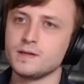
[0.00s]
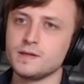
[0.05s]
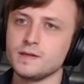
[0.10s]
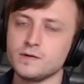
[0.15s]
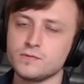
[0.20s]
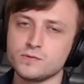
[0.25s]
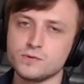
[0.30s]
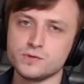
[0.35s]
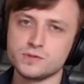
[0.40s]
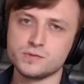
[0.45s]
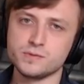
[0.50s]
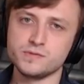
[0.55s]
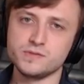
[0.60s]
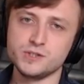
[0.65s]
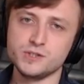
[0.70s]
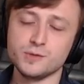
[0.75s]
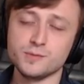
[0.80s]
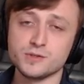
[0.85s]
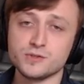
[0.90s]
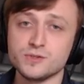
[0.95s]
Now, of course, with
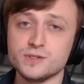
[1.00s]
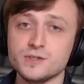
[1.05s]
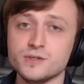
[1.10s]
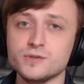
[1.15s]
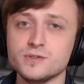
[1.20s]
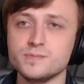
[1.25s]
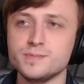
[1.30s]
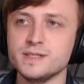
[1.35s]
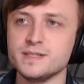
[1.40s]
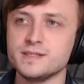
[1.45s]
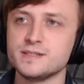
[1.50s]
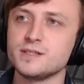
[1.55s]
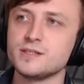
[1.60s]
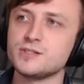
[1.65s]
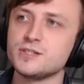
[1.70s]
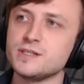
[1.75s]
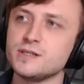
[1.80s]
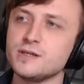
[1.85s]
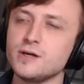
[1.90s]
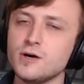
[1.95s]
geometry nodes being
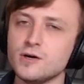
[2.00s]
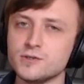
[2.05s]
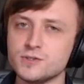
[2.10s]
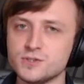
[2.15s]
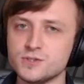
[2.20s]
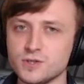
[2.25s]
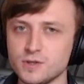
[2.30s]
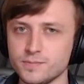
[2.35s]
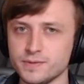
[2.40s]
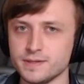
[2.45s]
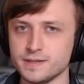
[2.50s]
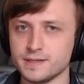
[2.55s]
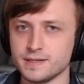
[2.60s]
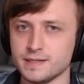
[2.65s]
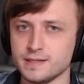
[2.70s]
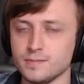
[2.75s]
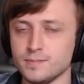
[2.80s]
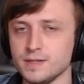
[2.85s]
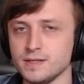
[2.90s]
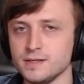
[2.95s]
such a hot topic in
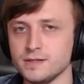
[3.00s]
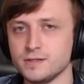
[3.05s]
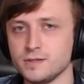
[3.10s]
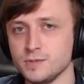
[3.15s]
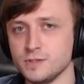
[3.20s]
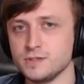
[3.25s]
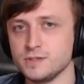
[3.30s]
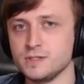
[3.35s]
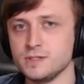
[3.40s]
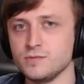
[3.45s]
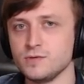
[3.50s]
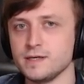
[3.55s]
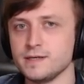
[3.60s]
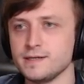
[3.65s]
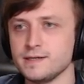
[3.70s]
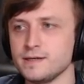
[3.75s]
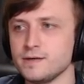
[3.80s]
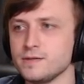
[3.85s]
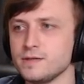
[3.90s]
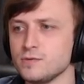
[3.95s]
the Blender community right
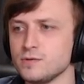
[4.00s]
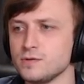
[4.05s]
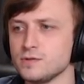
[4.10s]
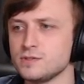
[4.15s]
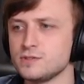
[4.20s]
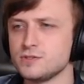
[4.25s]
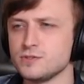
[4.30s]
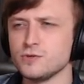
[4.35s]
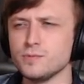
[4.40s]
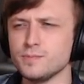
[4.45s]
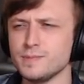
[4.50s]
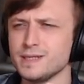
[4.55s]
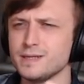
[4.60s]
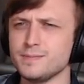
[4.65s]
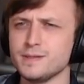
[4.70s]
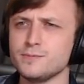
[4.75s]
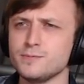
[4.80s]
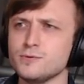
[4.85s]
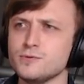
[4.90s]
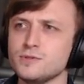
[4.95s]
now, there are so many
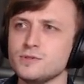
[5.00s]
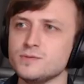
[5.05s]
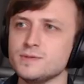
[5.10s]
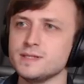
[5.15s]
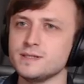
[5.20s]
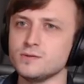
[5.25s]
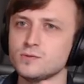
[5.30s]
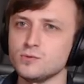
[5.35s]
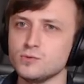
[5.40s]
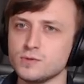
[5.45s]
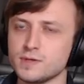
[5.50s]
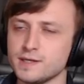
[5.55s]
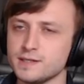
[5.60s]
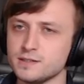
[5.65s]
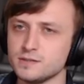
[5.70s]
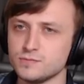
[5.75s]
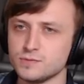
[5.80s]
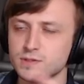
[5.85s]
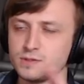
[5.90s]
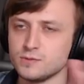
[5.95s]
people doing all kinds
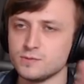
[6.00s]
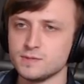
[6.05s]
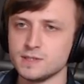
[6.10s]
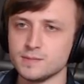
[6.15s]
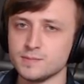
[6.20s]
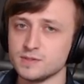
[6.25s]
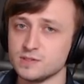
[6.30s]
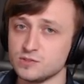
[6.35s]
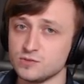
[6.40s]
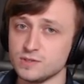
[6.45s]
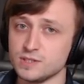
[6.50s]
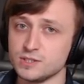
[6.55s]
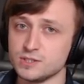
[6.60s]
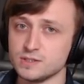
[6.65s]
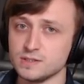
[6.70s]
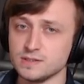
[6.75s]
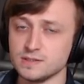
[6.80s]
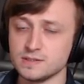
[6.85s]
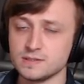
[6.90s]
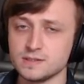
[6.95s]
of really cool
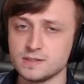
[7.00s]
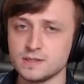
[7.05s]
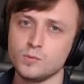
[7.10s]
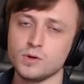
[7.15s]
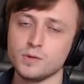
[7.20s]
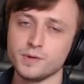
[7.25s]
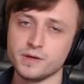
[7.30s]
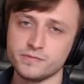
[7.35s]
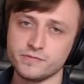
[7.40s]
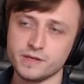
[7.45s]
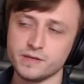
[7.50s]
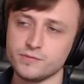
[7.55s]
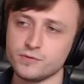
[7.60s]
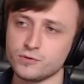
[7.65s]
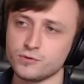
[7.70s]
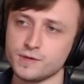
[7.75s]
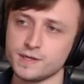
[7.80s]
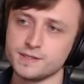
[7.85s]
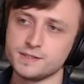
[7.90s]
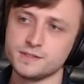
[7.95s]
demonstrations. One of my favorite
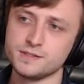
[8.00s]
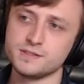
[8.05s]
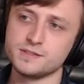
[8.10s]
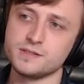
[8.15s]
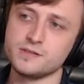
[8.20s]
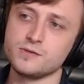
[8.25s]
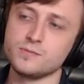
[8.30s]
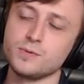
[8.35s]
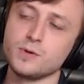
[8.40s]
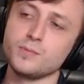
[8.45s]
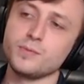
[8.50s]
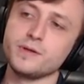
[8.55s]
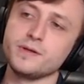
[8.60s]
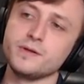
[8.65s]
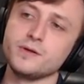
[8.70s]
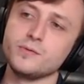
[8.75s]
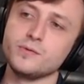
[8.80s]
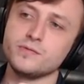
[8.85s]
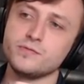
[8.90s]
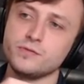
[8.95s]
creators that you'll probably
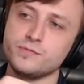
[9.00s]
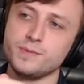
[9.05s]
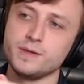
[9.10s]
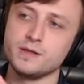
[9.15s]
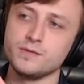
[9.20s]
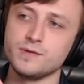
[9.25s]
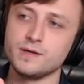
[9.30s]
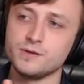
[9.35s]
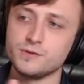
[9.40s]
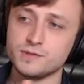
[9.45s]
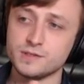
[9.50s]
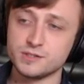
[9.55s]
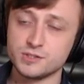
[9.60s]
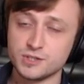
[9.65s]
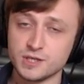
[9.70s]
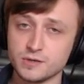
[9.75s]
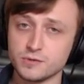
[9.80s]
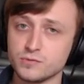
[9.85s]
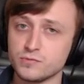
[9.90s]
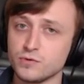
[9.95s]
know if you've been around on this
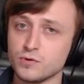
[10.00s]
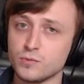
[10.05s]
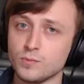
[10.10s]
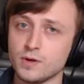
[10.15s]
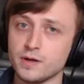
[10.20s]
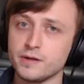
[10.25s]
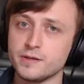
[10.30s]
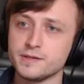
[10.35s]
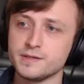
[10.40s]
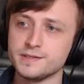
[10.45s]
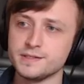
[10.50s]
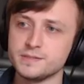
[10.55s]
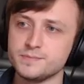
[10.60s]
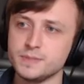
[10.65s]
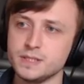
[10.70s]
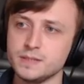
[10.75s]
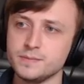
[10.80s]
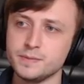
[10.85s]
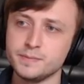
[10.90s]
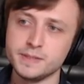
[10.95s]
channel for a while is
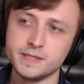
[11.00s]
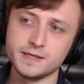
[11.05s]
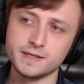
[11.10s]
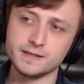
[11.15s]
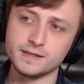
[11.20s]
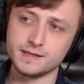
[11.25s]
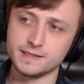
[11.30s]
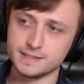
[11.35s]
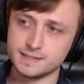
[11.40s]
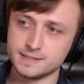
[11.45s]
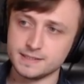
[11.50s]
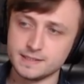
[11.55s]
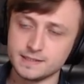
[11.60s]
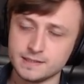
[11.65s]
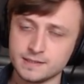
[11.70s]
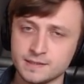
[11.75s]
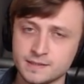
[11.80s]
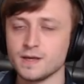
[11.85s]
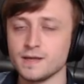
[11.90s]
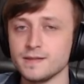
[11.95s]

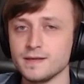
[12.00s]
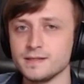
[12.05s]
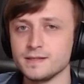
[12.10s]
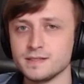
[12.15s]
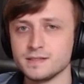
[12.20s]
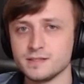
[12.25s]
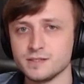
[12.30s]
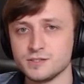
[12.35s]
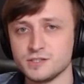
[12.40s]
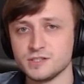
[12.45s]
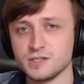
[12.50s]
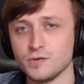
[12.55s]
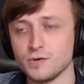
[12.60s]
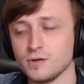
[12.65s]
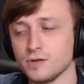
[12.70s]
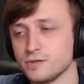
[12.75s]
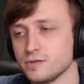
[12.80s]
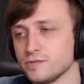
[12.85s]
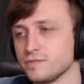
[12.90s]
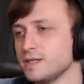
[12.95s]
BBBN19, and they tend to share a
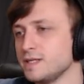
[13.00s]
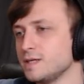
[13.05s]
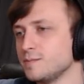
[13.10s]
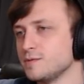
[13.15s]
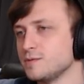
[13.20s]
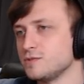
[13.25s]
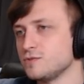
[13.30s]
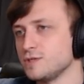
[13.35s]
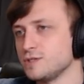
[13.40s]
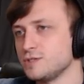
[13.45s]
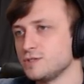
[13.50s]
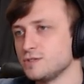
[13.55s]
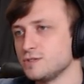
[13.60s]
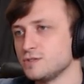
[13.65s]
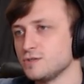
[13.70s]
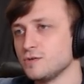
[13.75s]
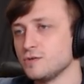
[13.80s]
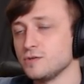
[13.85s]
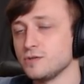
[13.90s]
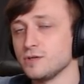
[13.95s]
lot of their demonstrations
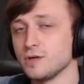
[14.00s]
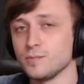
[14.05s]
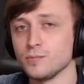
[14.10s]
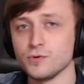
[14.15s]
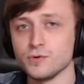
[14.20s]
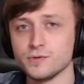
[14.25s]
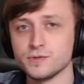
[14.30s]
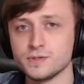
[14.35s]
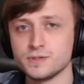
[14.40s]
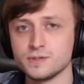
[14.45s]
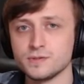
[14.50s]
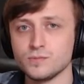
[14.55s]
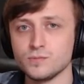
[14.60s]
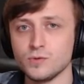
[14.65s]
on Gumroad.